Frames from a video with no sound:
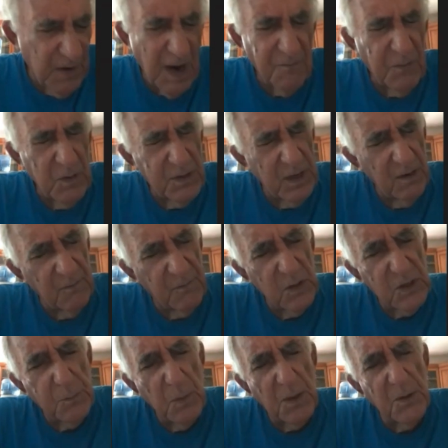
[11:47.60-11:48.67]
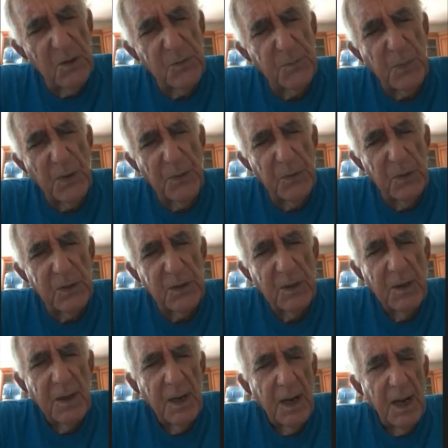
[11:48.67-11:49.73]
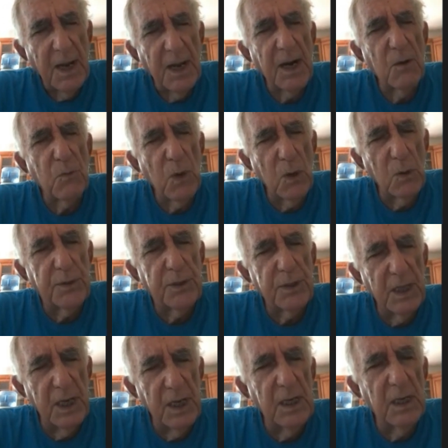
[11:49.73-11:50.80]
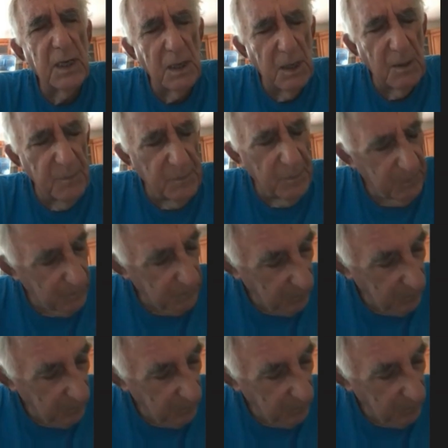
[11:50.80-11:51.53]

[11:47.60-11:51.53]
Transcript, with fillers: not for Sanford, for Smothers Brothers, and I wrote the um,